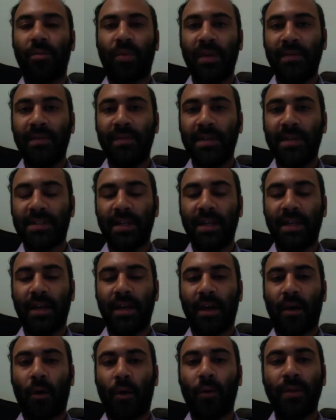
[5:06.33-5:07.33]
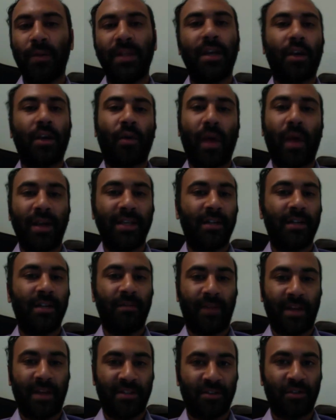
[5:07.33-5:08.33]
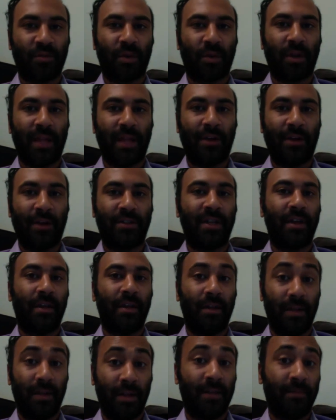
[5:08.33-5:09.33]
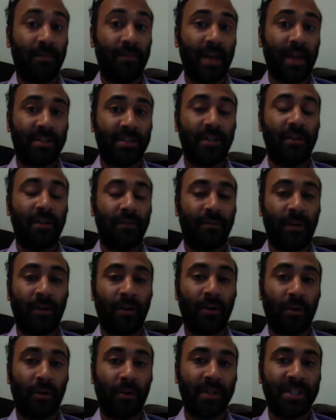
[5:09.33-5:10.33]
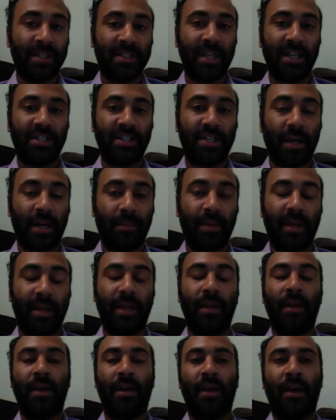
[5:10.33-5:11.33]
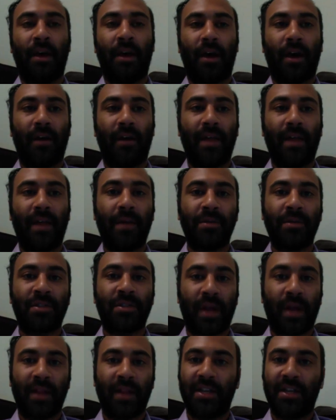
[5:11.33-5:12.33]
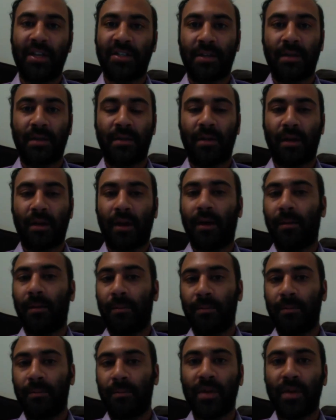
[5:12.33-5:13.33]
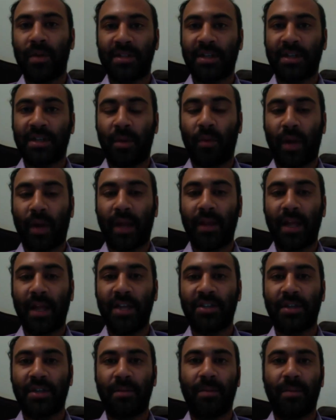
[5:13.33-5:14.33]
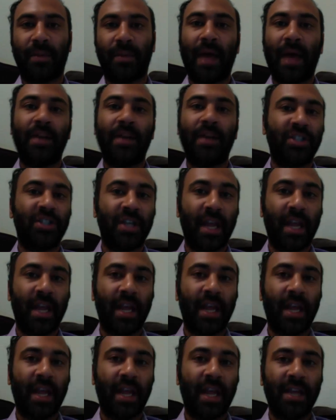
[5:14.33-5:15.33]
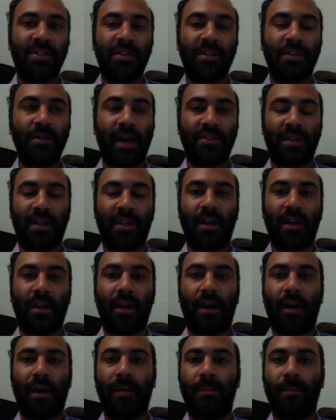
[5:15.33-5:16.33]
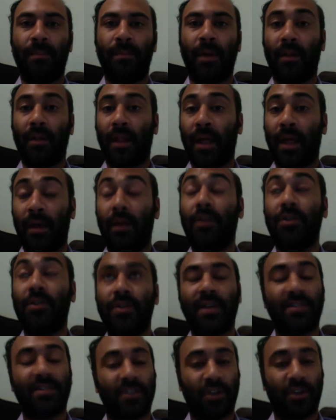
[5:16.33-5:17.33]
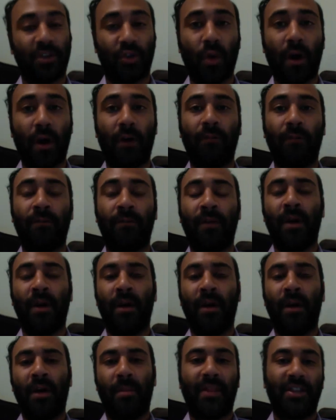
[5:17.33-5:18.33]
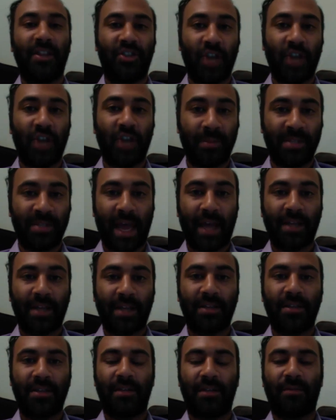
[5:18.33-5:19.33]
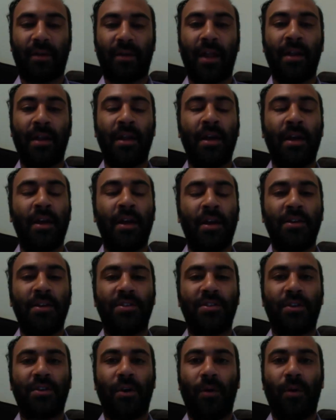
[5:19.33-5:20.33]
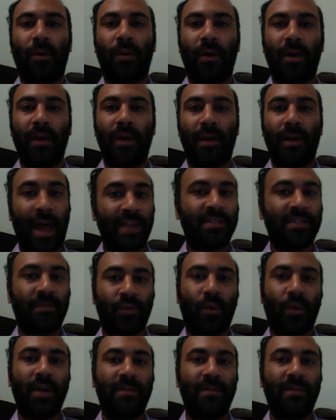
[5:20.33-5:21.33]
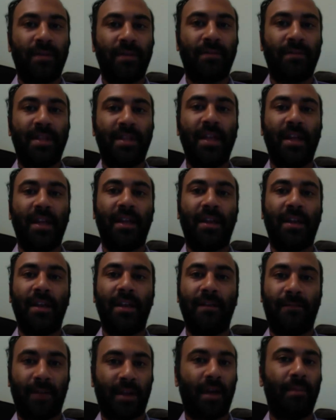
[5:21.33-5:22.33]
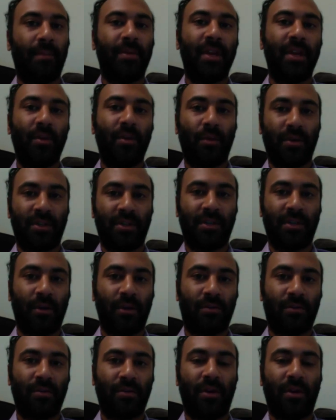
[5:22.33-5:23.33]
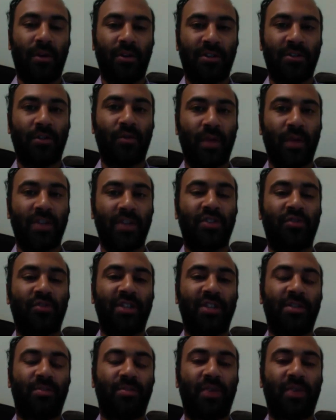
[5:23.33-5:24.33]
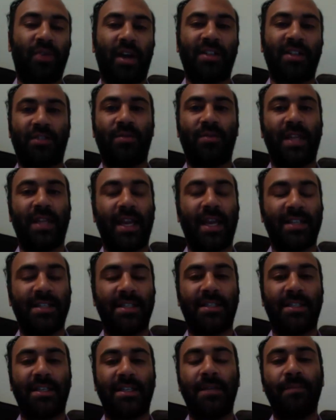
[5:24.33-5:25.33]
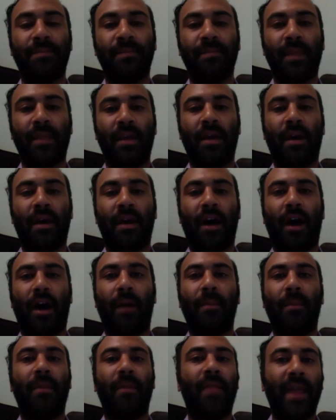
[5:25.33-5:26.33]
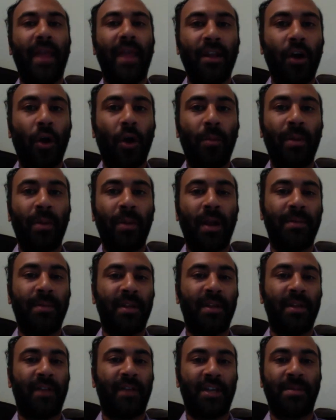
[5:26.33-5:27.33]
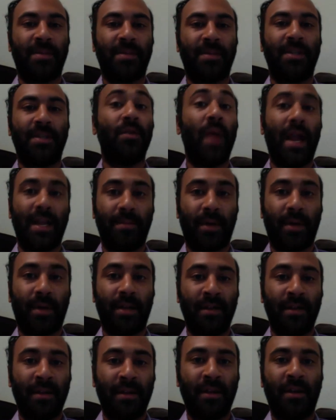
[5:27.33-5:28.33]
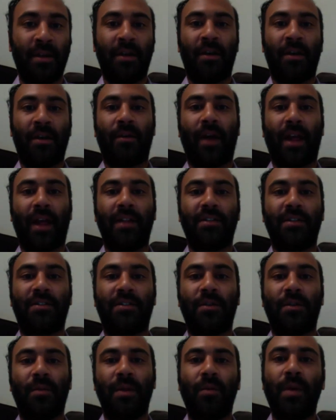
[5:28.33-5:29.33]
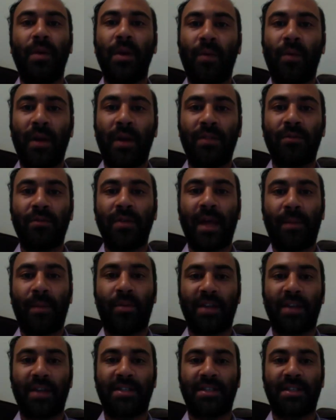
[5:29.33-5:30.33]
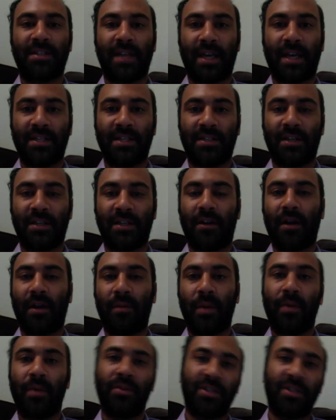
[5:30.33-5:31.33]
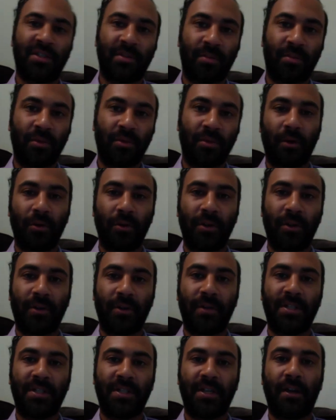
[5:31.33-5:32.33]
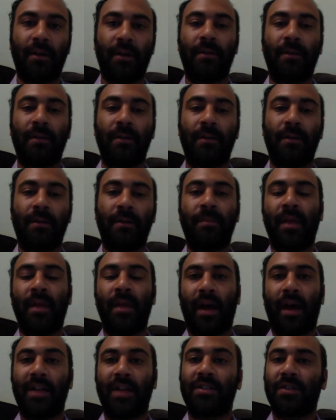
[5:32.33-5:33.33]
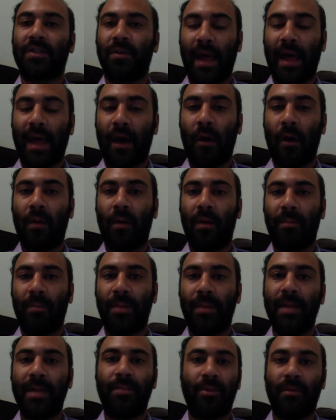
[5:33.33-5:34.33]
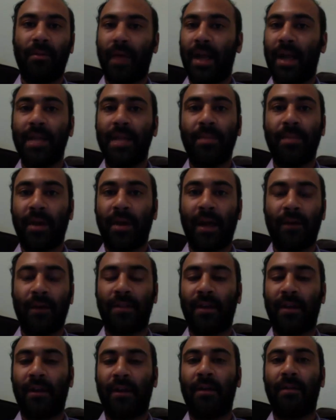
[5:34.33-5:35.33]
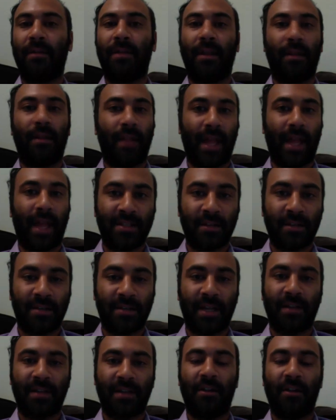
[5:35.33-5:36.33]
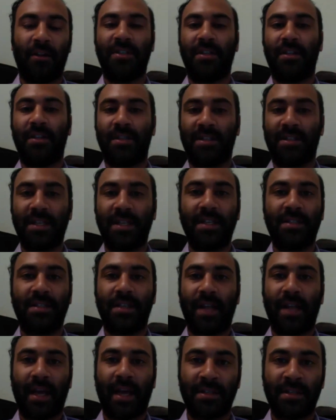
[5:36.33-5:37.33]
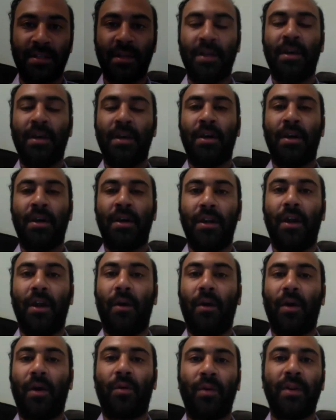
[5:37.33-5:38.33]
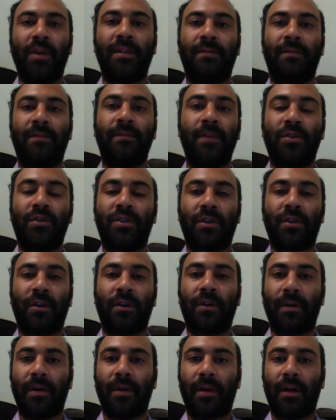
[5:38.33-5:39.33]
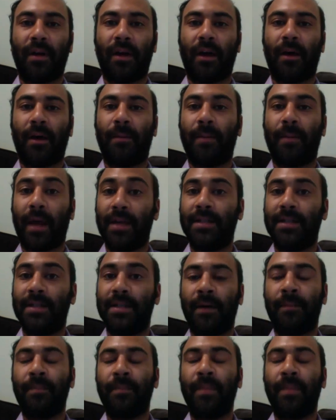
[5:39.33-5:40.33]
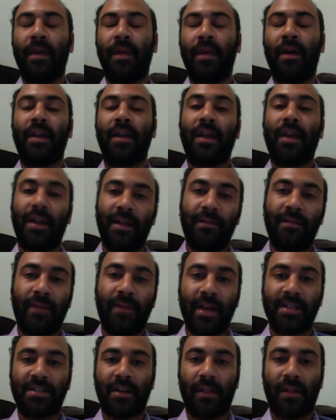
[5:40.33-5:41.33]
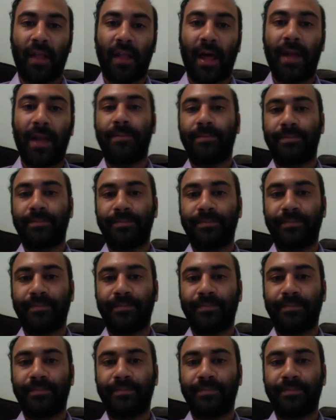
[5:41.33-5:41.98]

previously only accredited investors were allowed to invest in a very early stage company. That was a regulation, U.S. government regulation, but that changed in 2012 by the JOBS Act, right? So as of 2015, if a company were to go through a certain registration process with the SEC, they can open up the investment to anybody, right? And so we went through that process last year, and we were just approved earlier this year. And so now people, anybody out there that likes our technology, that sees it as, you know, a really future idea, can invest online.